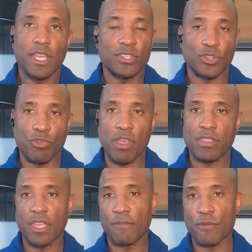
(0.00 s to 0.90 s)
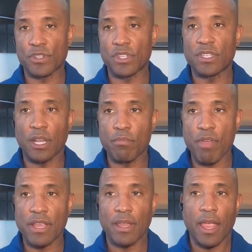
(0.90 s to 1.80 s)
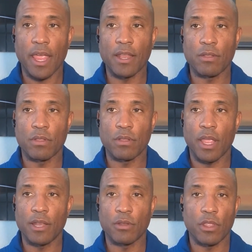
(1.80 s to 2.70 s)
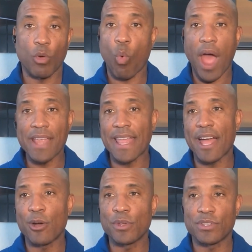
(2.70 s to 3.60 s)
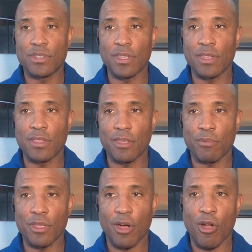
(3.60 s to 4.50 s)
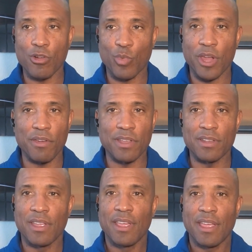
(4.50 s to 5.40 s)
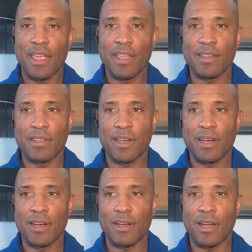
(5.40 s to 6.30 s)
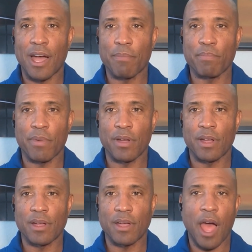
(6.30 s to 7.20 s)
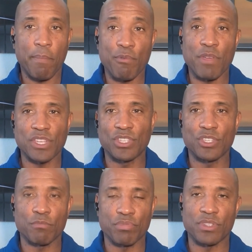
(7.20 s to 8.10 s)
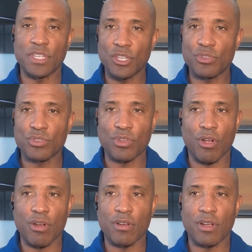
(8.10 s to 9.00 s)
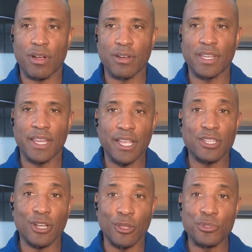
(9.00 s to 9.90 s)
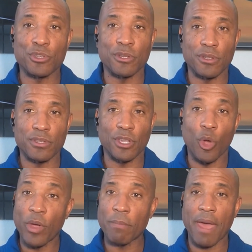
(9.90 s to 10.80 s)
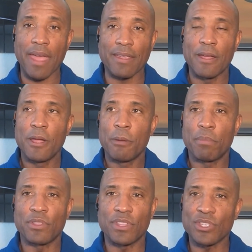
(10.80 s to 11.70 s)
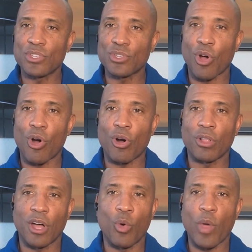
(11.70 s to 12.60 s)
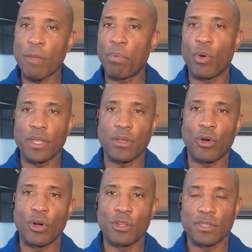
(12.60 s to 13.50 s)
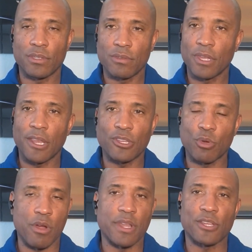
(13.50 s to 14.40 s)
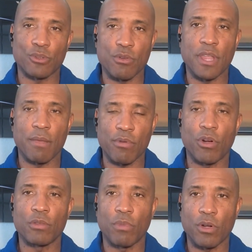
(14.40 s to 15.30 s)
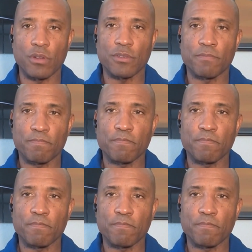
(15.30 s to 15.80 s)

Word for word: it's a great thing for us to celebrate and and the why now is the the, the hardware and and uh, op, uh, operations and procedures are are getting us close to to going back but this is all a waypoint on getting to our next door neighbor on Mars.